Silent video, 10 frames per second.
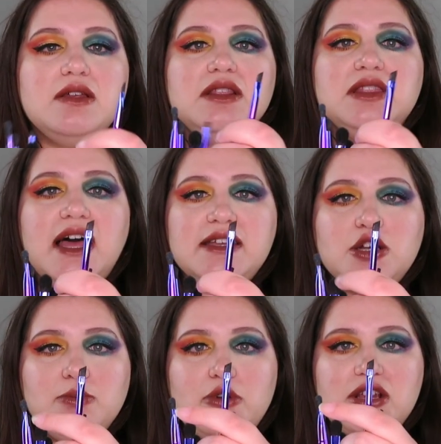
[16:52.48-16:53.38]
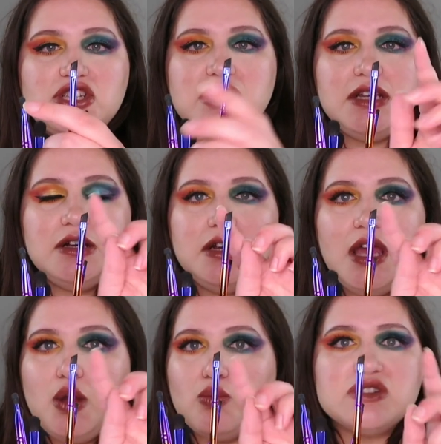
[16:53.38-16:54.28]
liner brush here
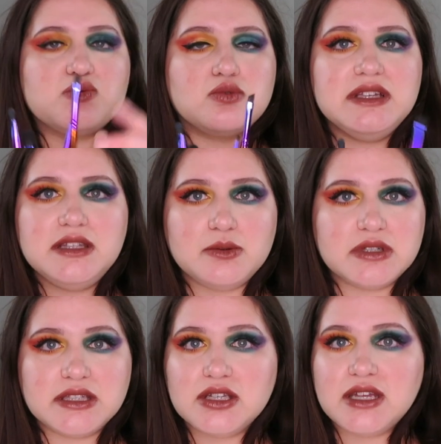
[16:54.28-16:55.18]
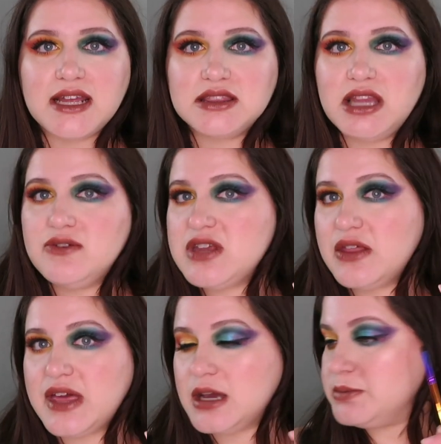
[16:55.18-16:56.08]
was really, really good. I loved
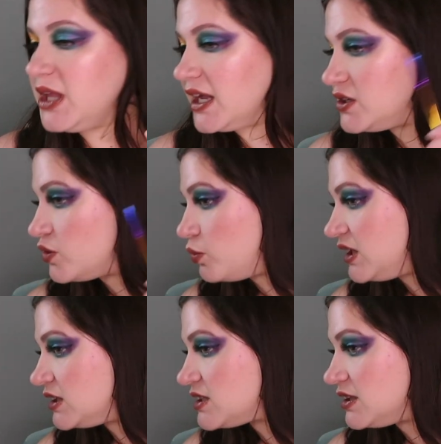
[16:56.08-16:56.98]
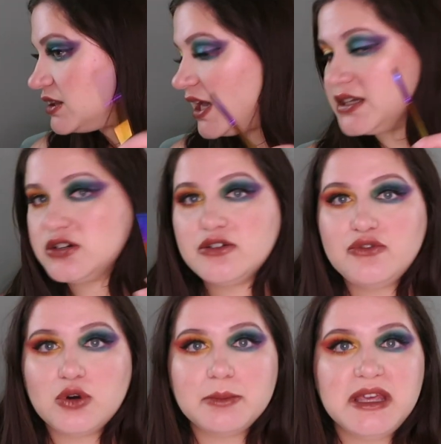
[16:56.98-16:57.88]
how that applied the winged liner
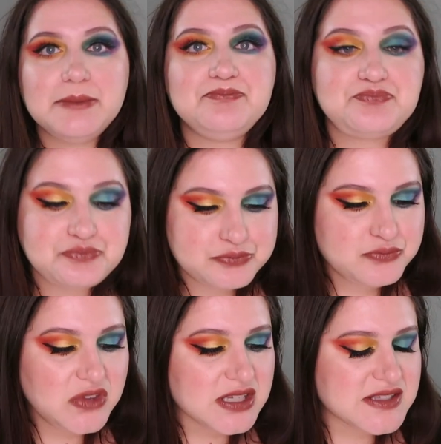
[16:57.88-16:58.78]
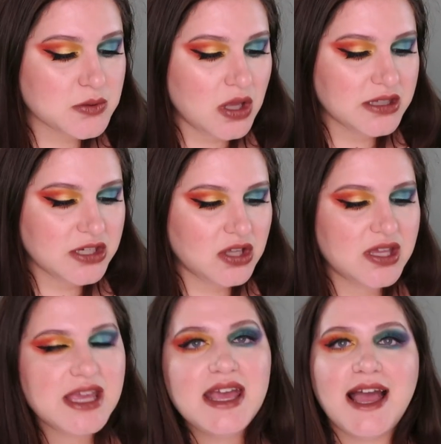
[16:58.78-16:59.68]
for me. So all in
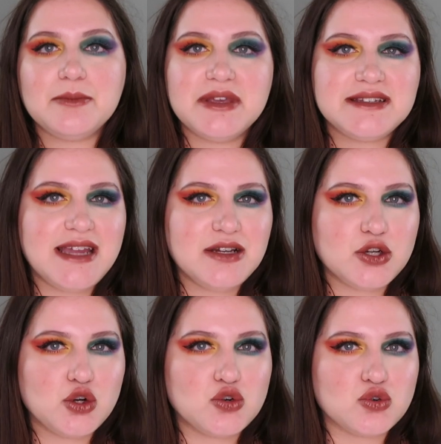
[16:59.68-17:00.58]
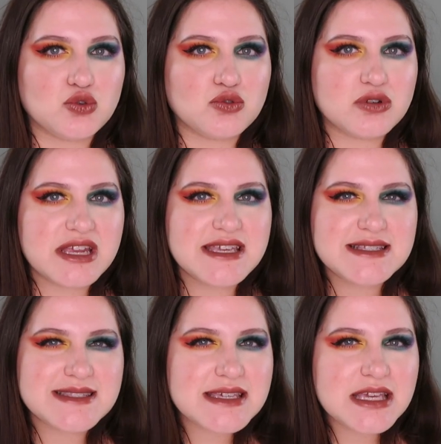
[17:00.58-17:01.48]
all, I'm like not
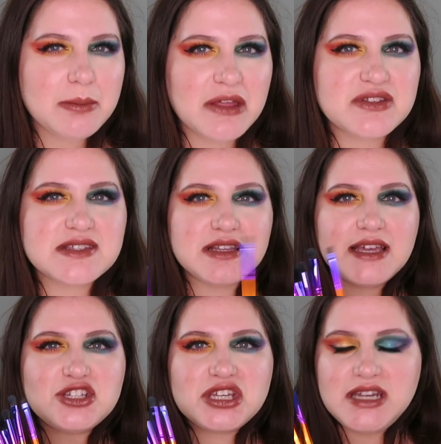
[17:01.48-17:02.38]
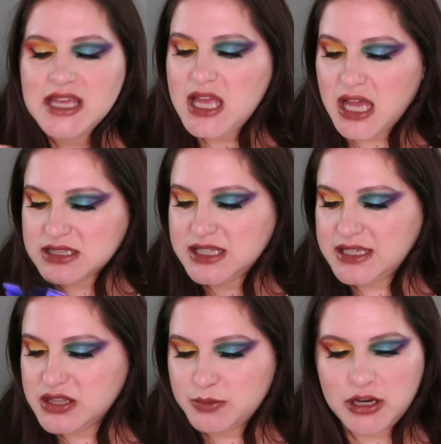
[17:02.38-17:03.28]
crazy about this collection. I
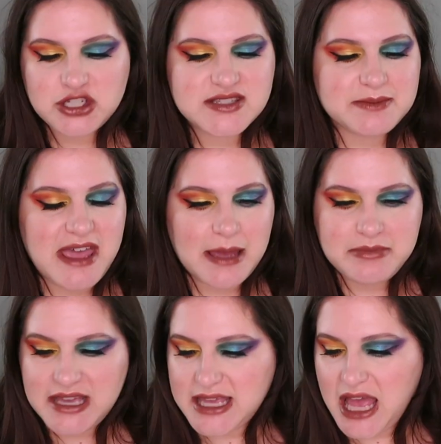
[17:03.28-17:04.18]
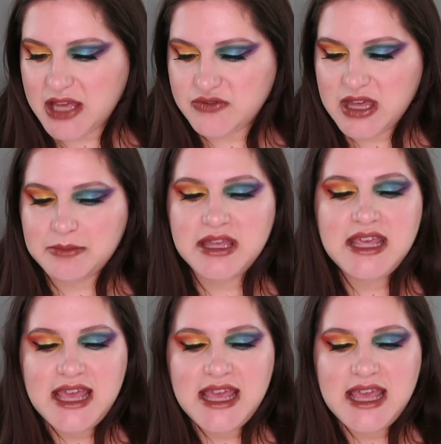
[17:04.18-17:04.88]
like the brushes, I'm happy I have them.